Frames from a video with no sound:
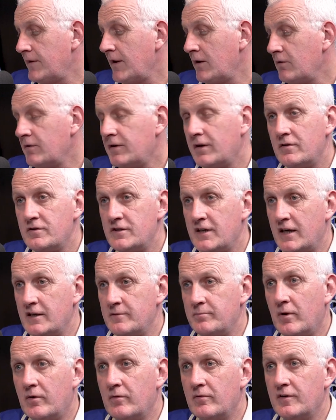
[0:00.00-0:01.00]
They also
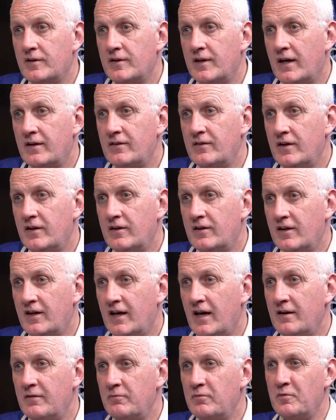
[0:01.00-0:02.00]
changed Bolton's tactics.
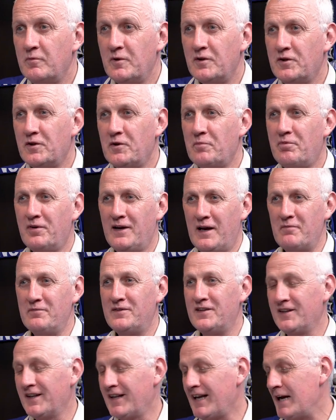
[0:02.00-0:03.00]
Again, we're sort of
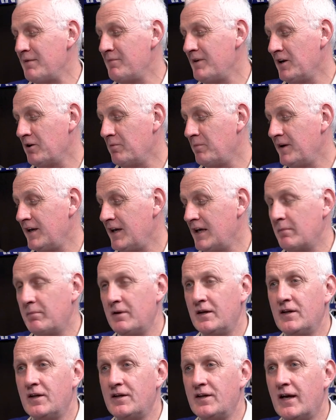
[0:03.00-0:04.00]
preempting the game a little bit here, but
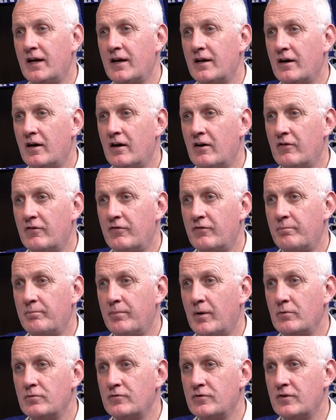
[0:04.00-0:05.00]
in the second half,
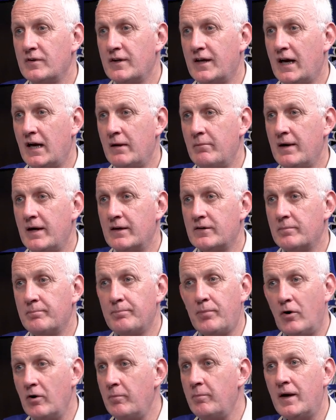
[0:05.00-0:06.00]
Bolton came out to
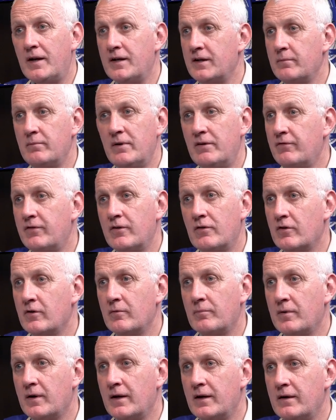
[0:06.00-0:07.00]
bypass the midfield
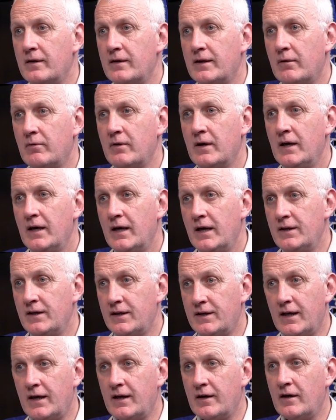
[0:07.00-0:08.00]
completely. In the
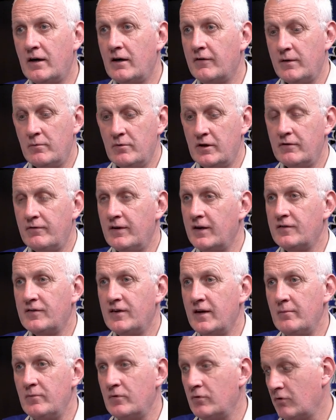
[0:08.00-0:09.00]
second half, they must have had a
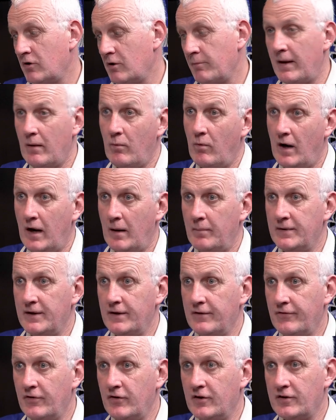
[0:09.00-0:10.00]
team talk about what happened in
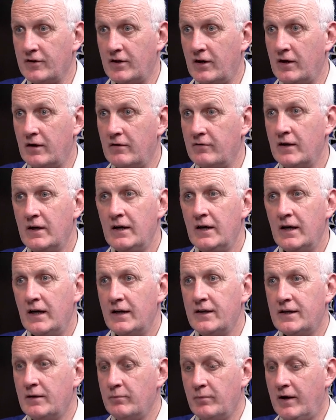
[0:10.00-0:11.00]
the first half
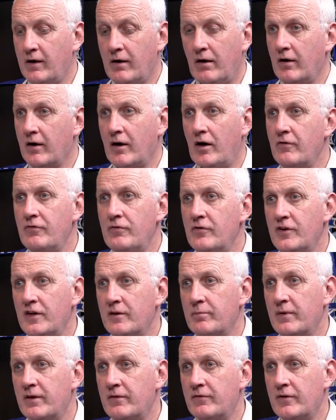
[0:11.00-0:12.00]
and said, we can't go through
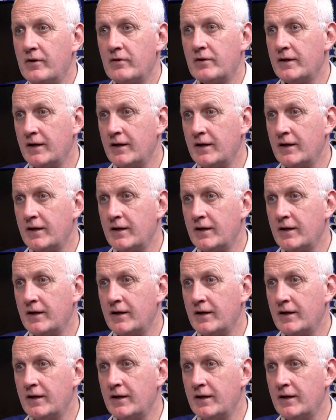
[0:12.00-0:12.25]
this midfield.